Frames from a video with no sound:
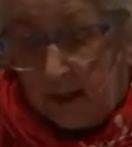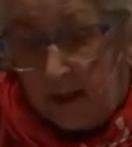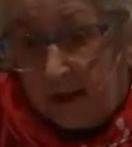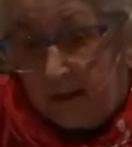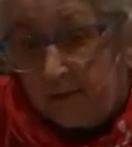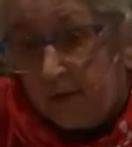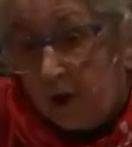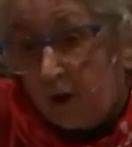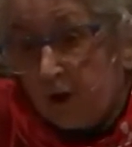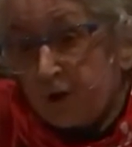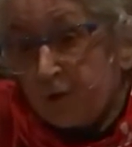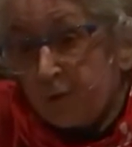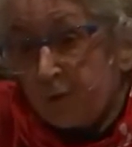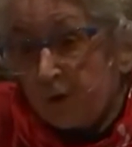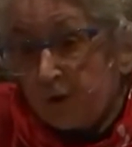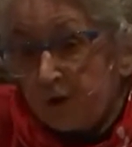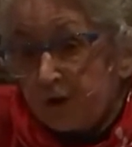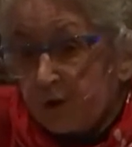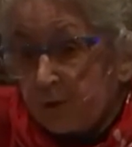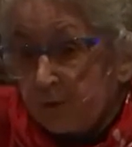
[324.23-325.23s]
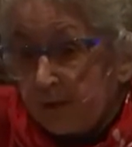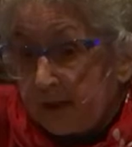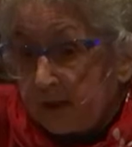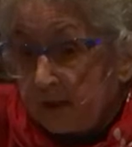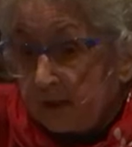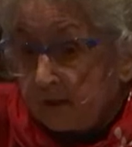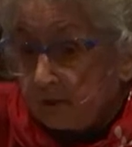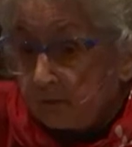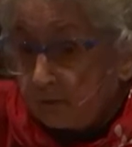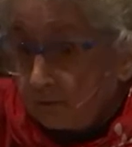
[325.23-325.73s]
And those words
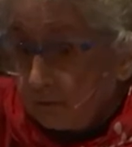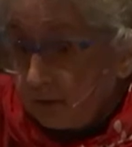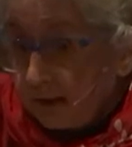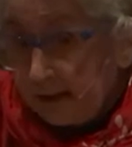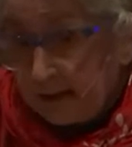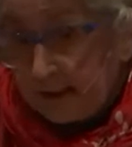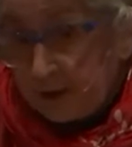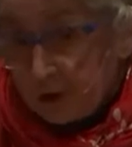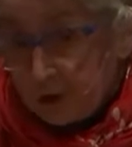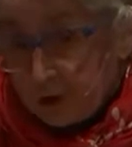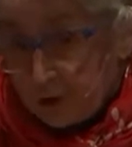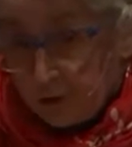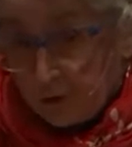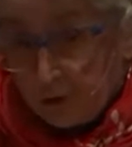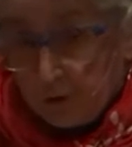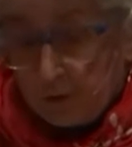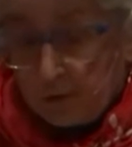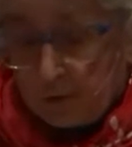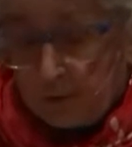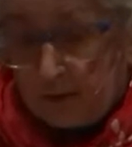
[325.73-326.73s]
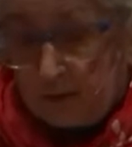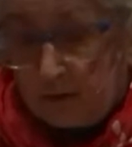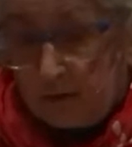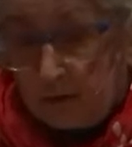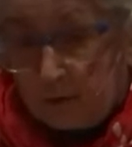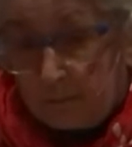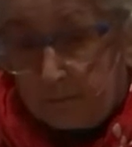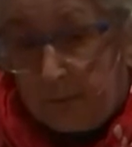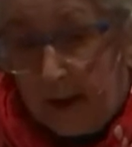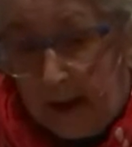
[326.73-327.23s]
ring really true when you
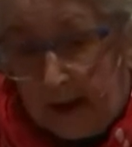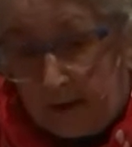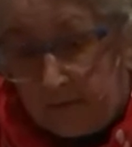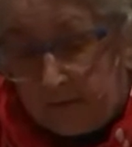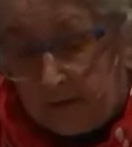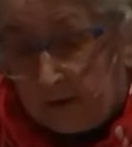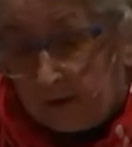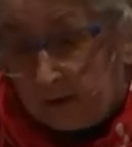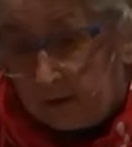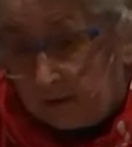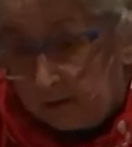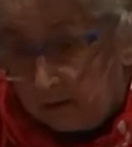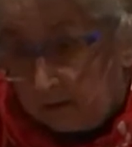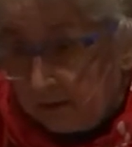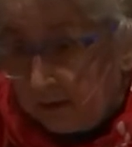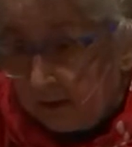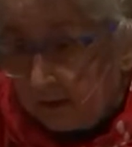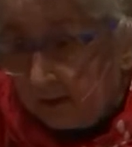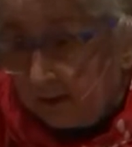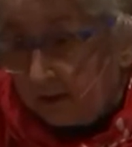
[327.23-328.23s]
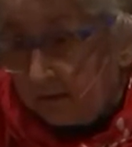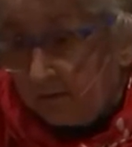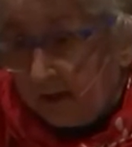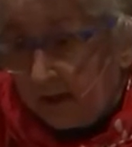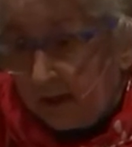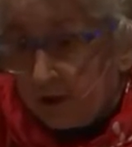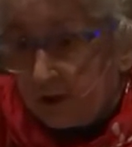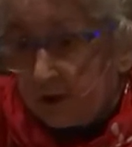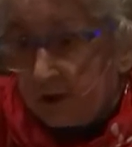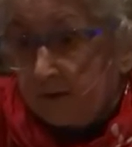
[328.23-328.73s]
look back at the colonial
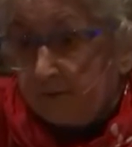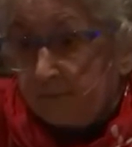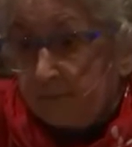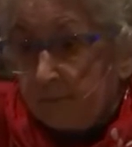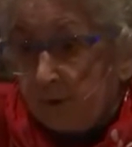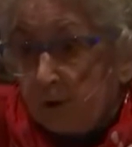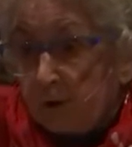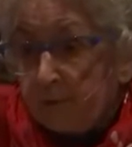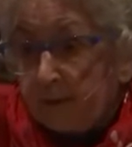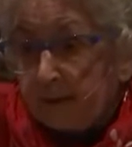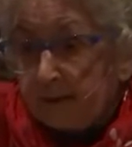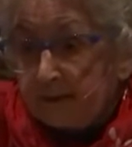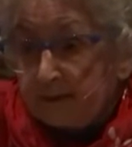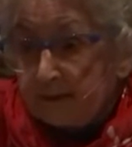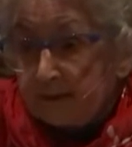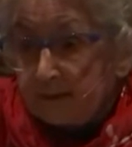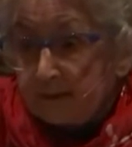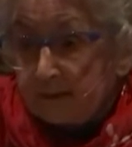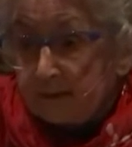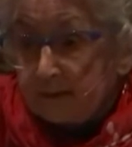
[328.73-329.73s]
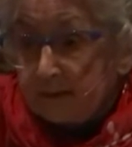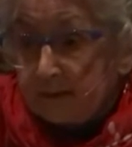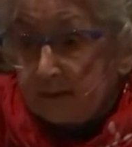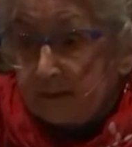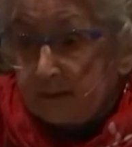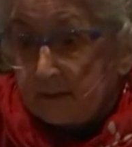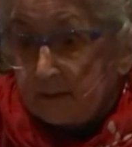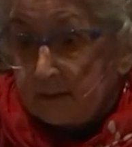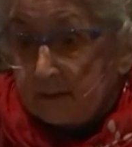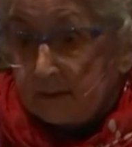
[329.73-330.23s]
invasion of Melbourne.
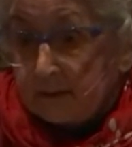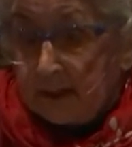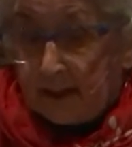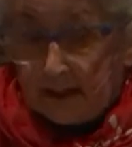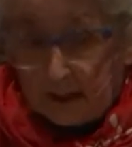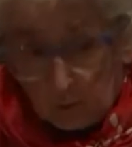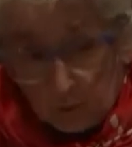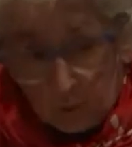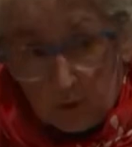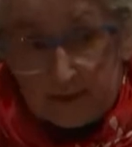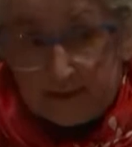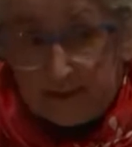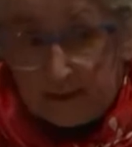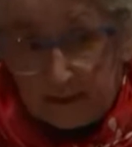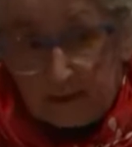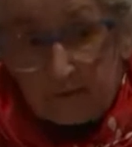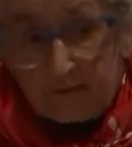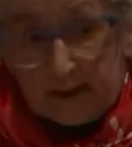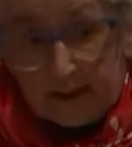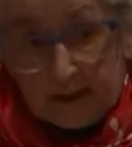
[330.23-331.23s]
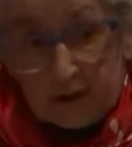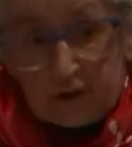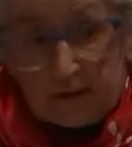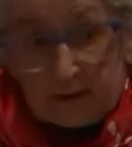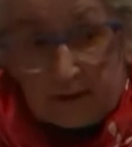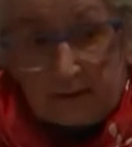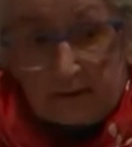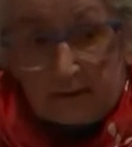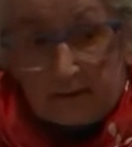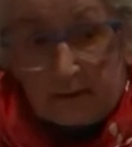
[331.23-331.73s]
And it was an
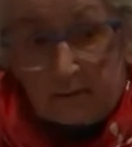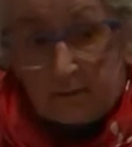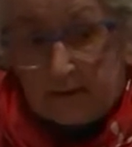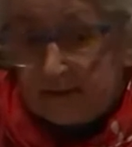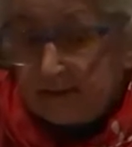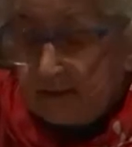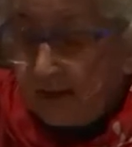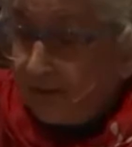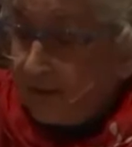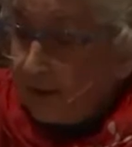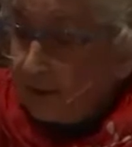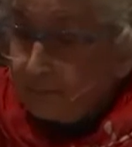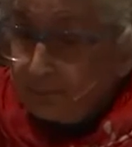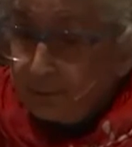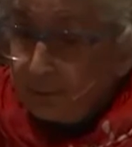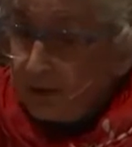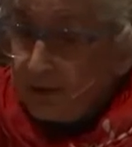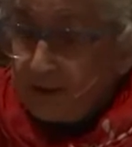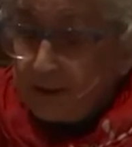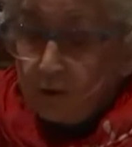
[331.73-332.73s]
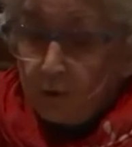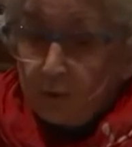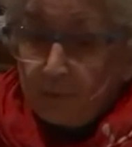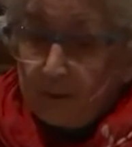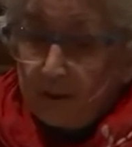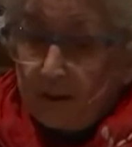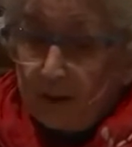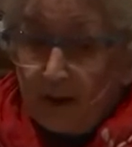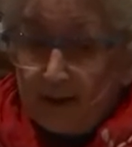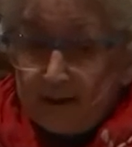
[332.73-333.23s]
invasion. There was nothing pretty or
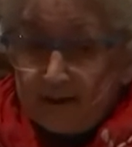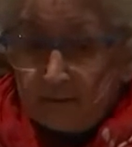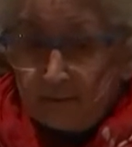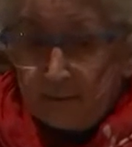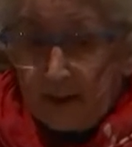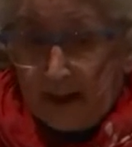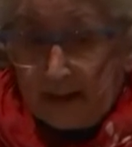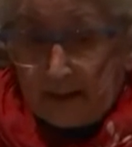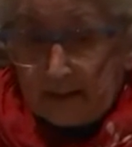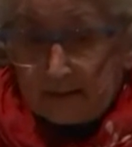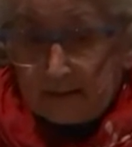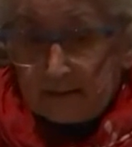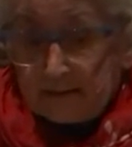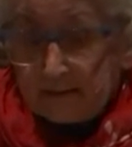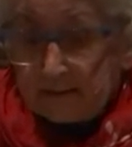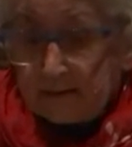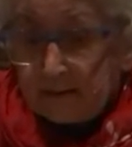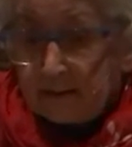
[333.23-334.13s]
polite about it.